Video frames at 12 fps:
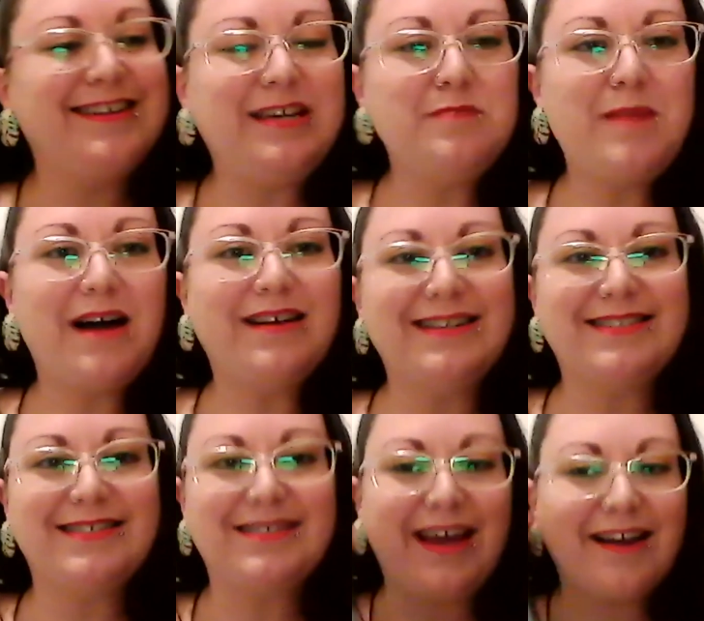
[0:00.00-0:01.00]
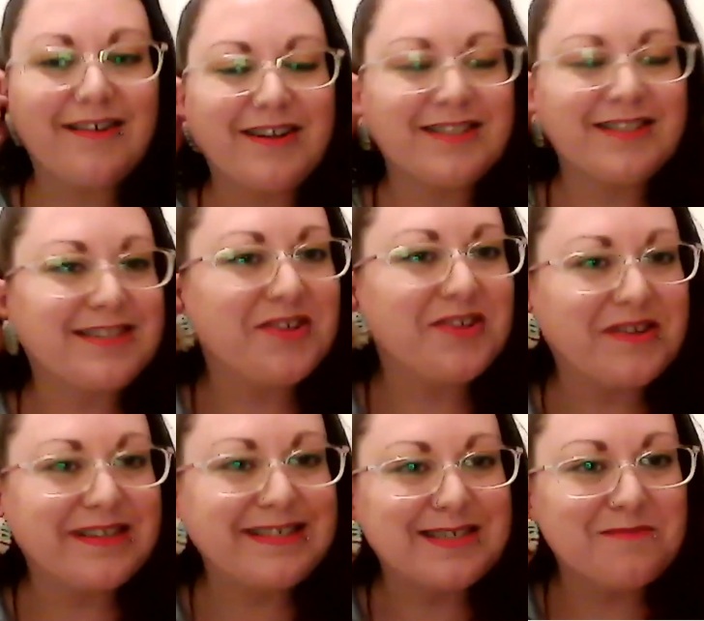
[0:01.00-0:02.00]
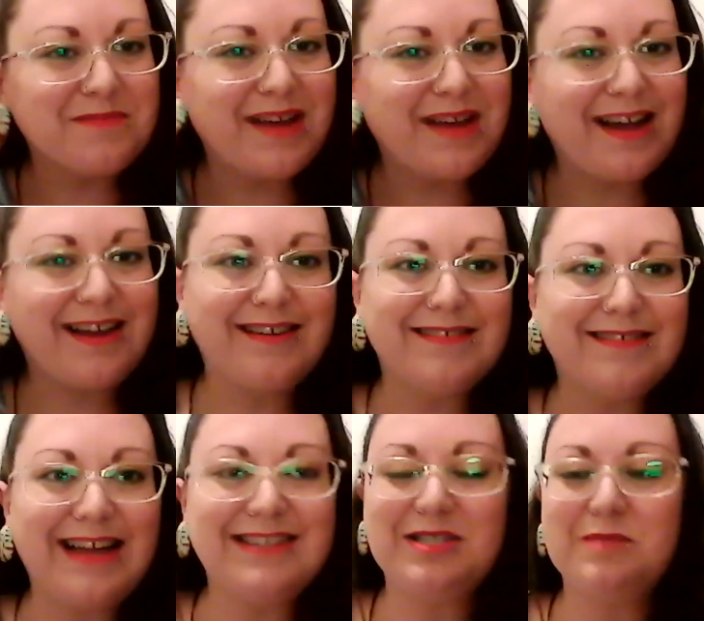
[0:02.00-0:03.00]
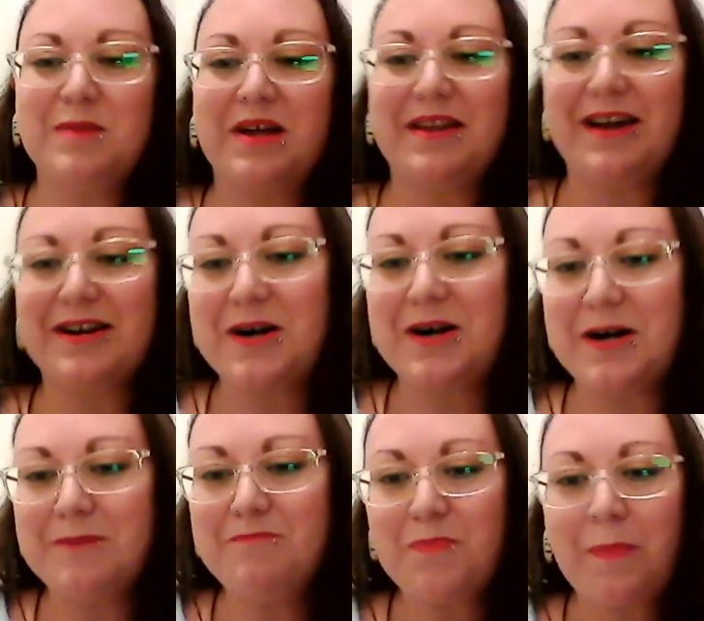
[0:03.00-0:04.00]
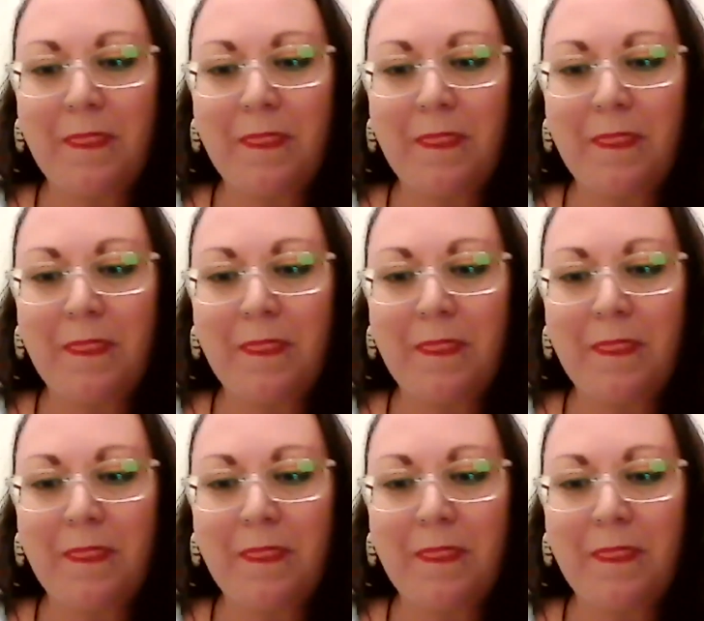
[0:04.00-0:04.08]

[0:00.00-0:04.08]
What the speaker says: Email us at crushingcolonialism@gmail.com.